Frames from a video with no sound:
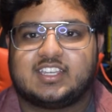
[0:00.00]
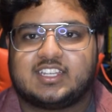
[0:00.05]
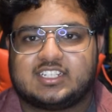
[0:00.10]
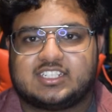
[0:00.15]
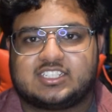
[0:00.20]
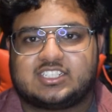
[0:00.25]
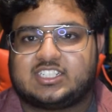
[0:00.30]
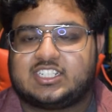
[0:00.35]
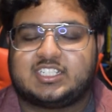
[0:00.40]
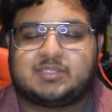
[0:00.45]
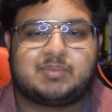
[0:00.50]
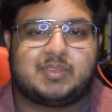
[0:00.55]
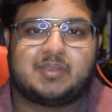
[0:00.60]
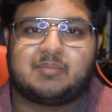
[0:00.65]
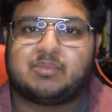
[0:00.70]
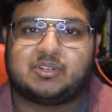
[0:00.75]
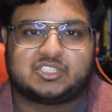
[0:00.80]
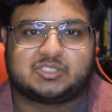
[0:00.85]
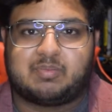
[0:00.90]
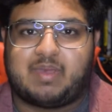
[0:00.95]
she's
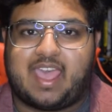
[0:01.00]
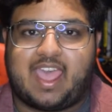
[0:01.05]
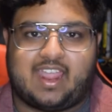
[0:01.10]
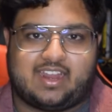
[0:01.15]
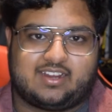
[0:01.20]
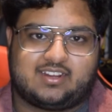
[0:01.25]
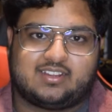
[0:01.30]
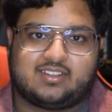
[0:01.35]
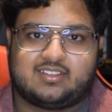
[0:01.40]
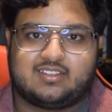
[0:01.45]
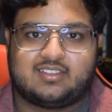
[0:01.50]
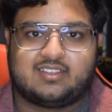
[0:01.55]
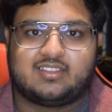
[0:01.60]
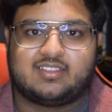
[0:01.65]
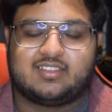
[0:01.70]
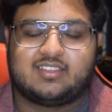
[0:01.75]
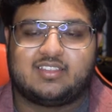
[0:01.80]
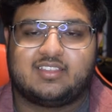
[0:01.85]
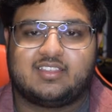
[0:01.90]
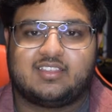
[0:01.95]
being pushed back
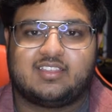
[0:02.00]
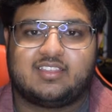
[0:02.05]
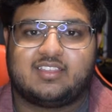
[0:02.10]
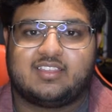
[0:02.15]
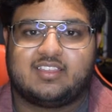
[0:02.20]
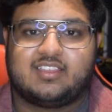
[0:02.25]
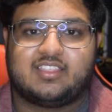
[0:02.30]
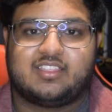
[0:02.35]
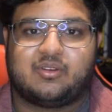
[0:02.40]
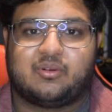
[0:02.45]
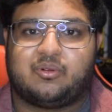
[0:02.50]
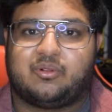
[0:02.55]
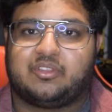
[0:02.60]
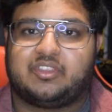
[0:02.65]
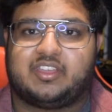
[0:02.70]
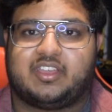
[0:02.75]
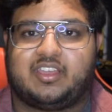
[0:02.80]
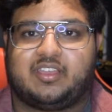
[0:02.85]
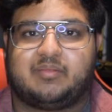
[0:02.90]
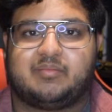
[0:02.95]
the whole
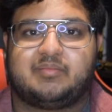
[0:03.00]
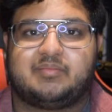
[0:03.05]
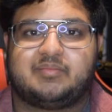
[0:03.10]
time.